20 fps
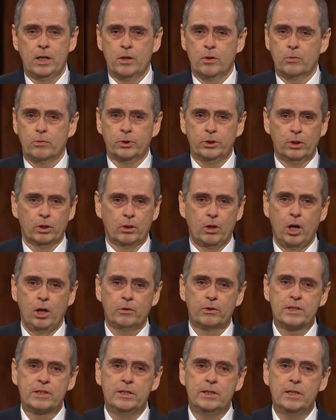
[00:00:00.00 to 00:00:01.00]
We don't
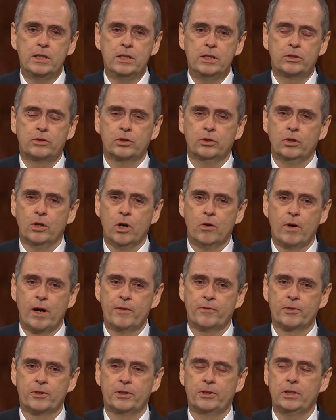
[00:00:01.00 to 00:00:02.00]
always need to know
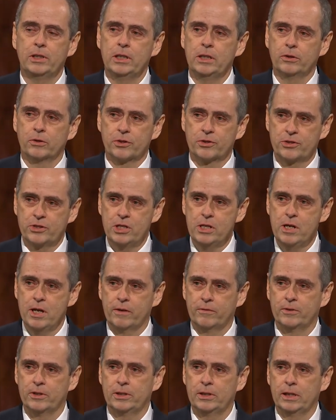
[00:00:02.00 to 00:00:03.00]
everything or see
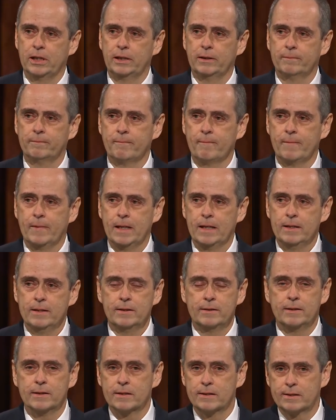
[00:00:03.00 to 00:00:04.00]
everything.
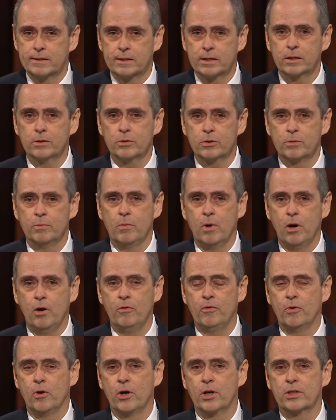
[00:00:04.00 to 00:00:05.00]
The still small
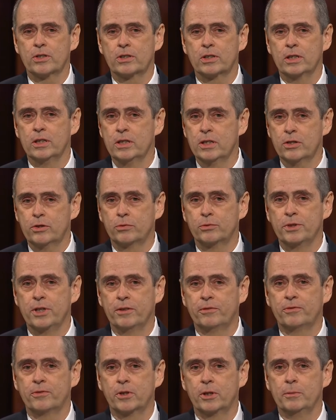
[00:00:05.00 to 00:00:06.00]
voice is
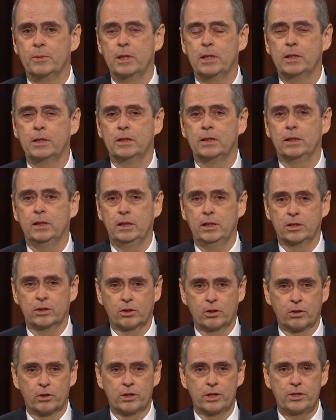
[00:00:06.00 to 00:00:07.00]
reaffirming,
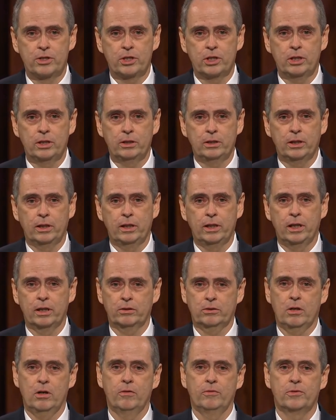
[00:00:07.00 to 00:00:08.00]
encouraging,
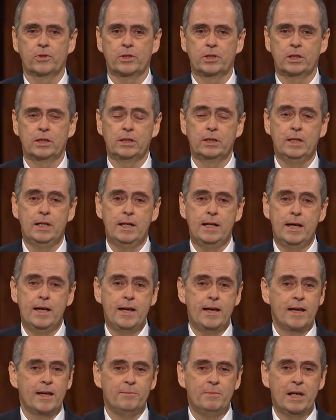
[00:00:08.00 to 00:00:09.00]
and comforting.
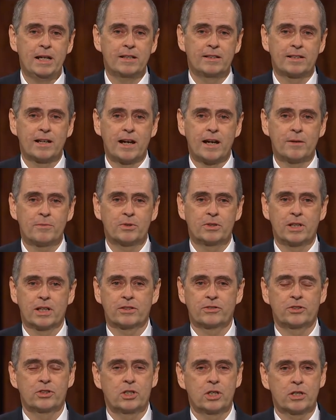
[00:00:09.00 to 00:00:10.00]
And many times
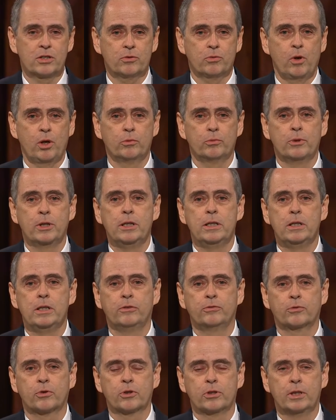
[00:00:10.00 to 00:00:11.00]
that's just what we need
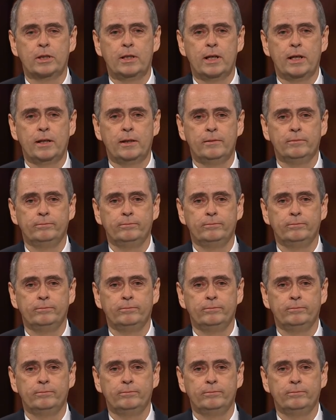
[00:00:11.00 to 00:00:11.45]
for the day.